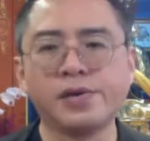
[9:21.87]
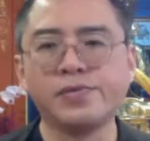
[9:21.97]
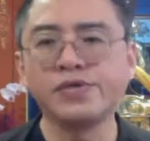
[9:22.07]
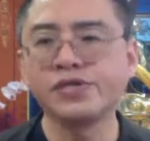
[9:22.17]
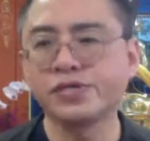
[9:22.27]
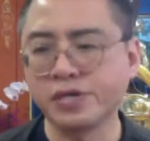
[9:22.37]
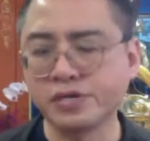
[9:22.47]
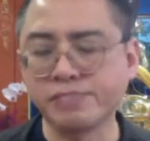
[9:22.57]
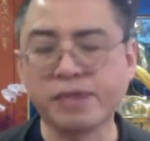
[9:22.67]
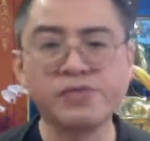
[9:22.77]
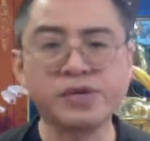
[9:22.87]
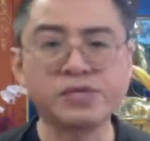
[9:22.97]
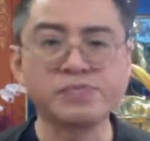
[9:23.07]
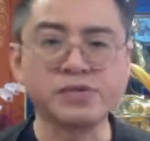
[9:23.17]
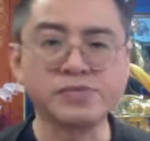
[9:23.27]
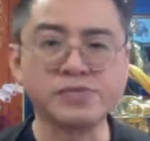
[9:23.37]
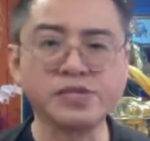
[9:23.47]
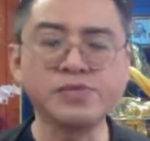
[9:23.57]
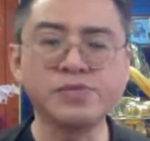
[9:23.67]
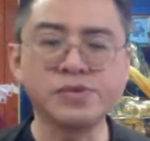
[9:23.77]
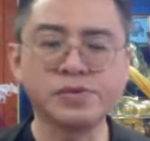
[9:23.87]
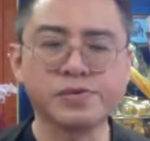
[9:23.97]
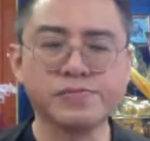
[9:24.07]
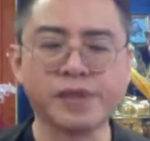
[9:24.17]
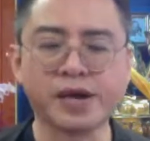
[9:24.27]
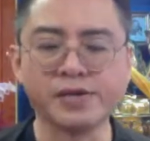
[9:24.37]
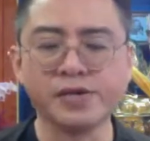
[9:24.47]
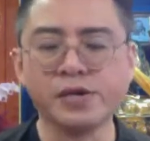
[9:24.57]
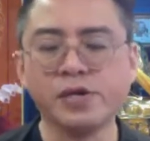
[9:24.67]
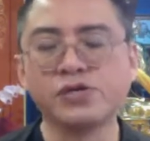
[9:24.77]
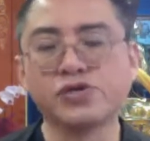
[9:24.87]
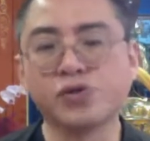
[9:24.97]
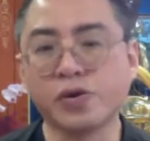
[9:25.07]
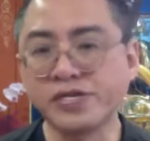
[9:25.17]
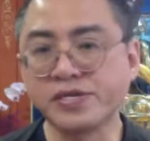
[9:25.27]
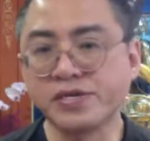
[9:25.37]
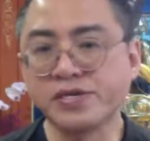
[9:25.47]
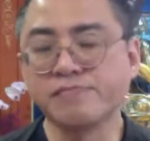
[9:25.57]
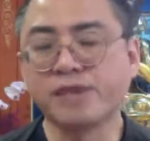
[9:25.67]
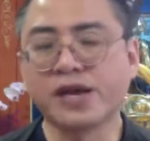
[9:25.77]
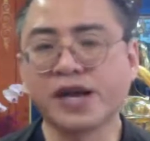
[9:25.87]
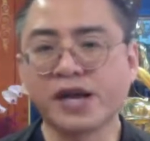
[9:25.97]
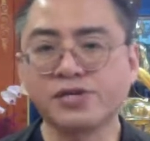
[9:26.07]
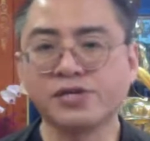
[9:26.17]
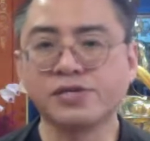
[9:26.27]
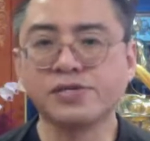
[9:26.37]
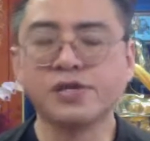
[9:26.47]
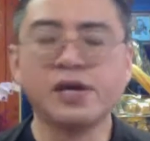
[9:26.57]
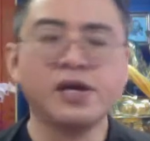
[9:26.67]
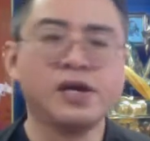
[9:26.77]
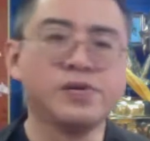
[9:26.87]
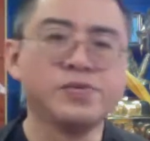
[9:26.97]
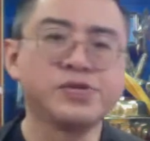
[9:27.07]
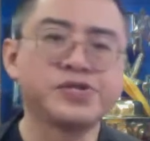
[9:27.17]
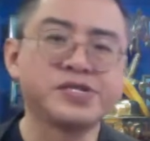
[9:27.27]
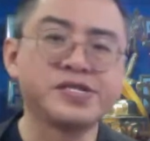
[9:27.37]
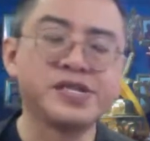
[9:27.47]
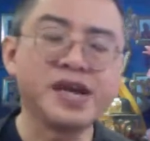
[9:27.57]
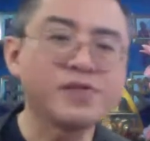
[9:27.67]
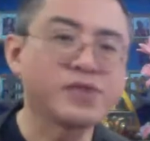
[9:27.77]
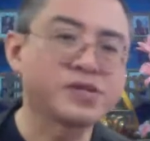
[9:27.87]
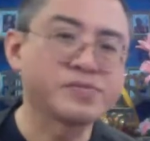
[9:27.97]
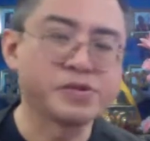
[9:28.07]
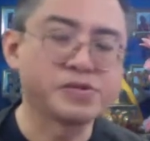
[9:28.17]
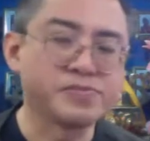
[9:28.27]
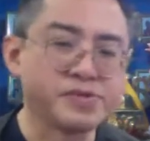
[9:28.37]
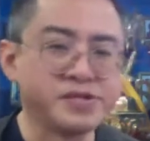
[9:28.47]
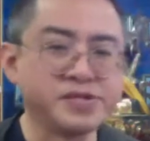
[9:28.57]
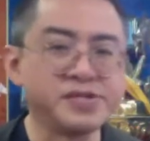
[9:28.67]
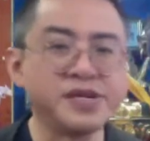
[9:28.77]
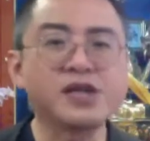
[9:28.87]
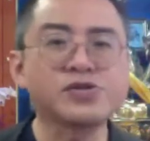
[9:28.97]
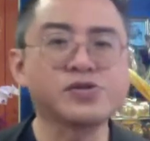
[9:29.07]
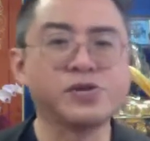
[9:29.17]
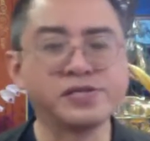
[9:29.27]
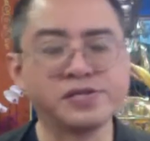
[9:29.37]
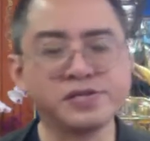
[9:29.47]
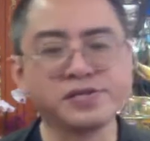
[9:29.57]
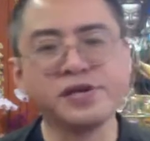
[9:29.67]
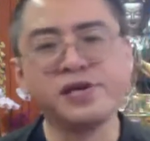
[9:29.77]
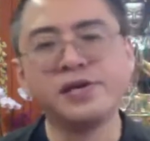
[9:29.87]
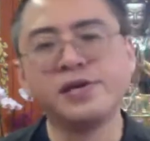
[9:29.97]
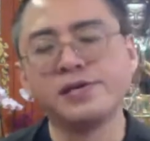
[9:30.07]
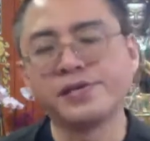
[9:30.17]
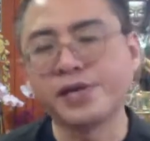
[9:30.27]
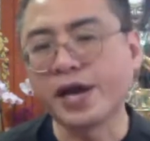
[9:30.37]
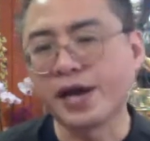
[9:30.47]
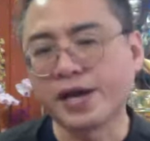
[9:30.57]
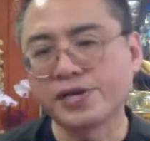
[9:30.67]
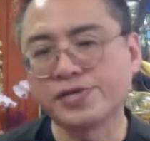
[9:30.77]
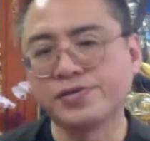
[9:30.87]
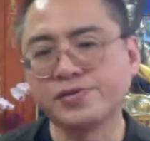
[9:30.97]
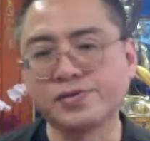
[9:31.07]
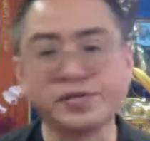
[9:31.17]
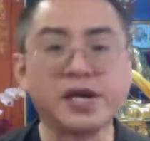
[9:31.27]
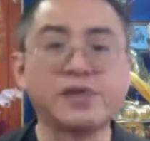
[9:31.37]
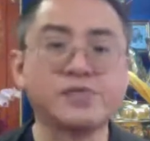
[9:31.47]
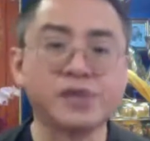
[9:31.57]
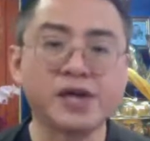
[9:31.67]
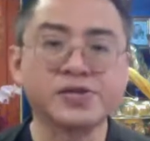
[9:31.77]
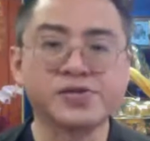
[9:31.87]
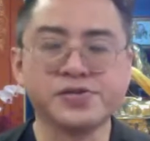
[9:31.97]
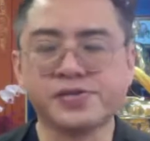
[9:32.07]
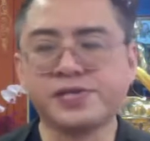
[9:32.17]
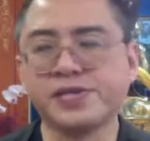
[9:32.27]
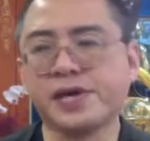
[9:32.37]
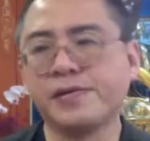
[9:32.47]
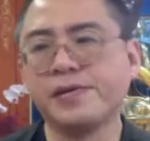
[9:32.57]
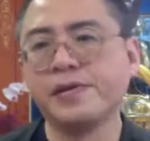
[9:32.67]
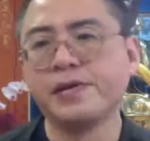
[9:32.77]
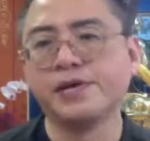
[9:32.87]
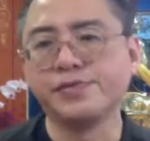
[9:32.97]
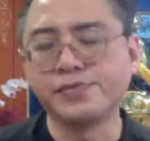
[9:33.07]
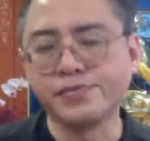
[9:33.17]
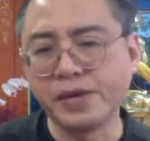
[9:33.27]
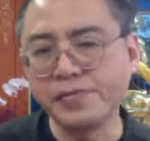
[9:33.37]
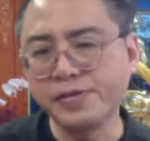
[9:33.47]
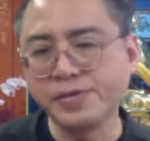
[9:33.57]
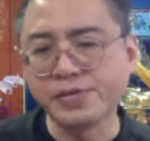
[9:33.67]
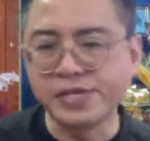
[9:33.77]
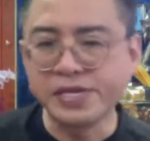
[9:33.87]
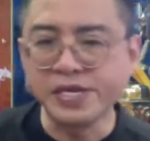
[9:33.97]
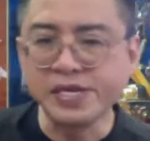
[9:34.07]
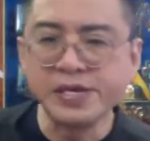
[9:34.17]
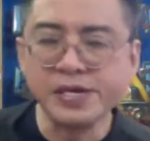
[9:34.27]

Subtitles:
which is my responsibility, what my choices, my actions, and which is their responsibility, their choices, their actions or their reactions. And to be able to see